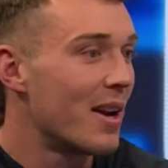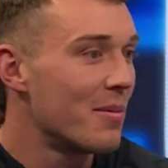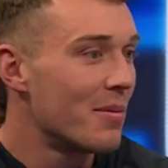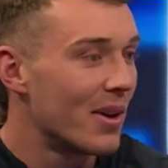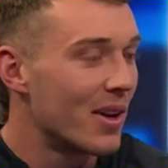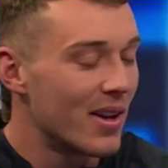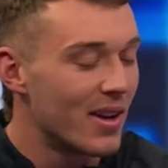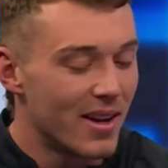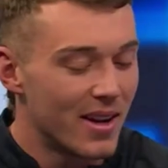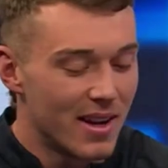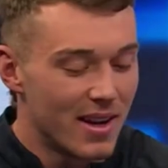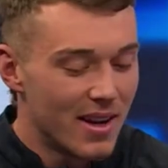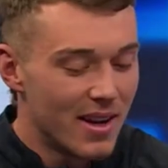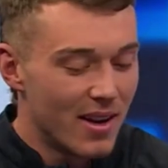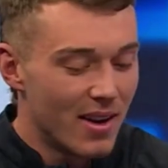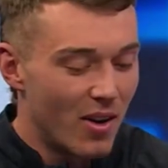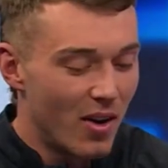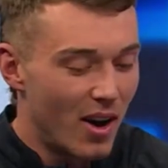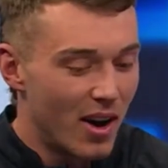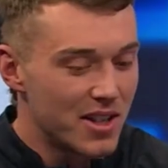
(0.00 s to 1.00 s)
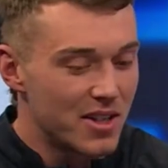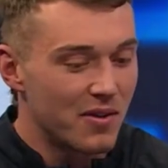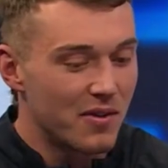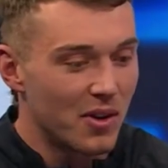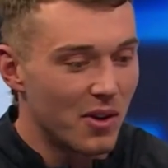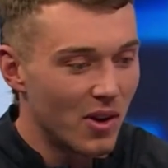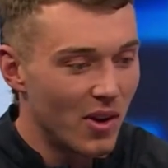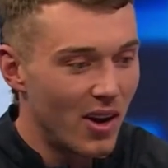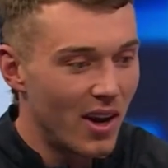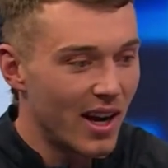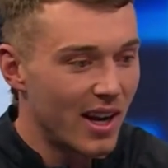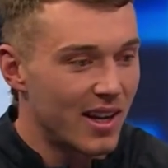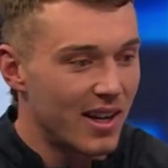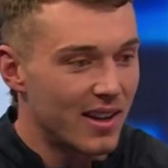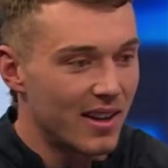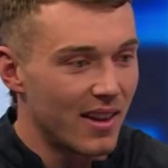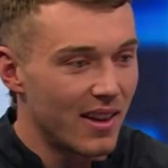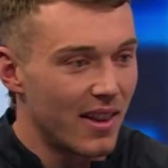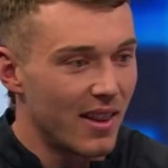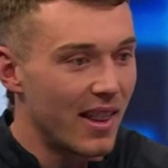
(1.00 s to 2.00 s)
them, but I just feel
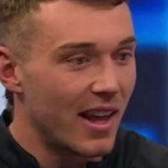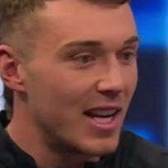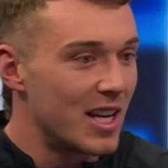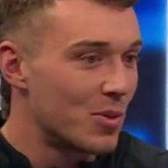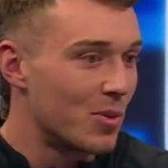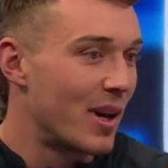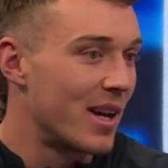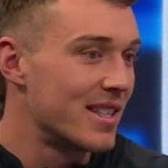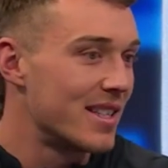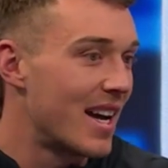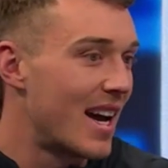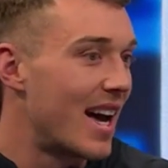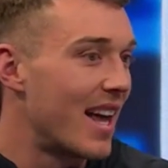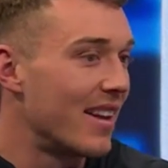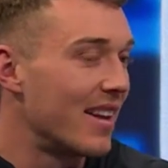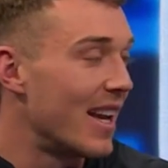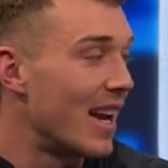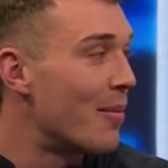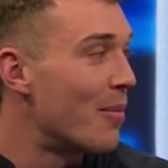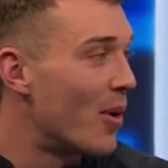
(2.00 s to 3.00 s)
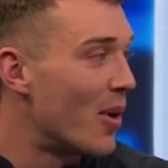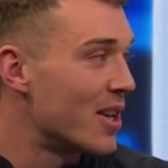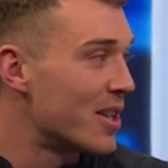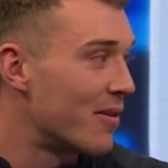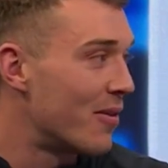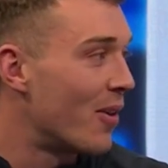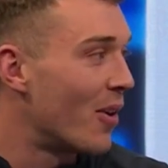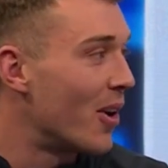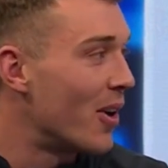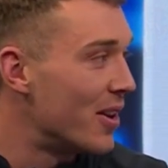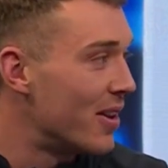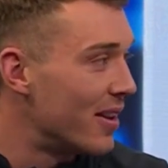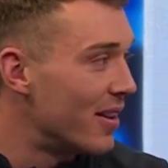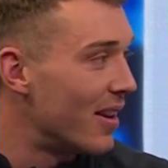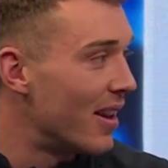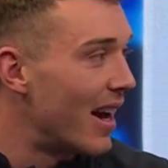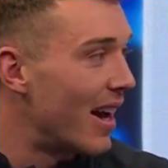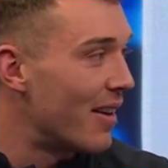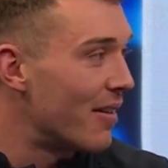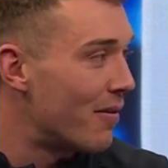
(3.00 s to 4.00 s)
like these ones aren't the umpires'
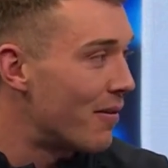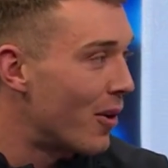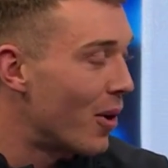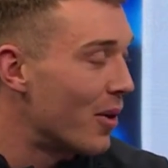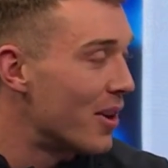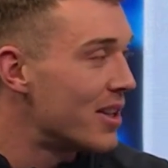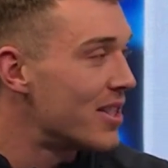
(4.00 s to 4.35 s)
fault.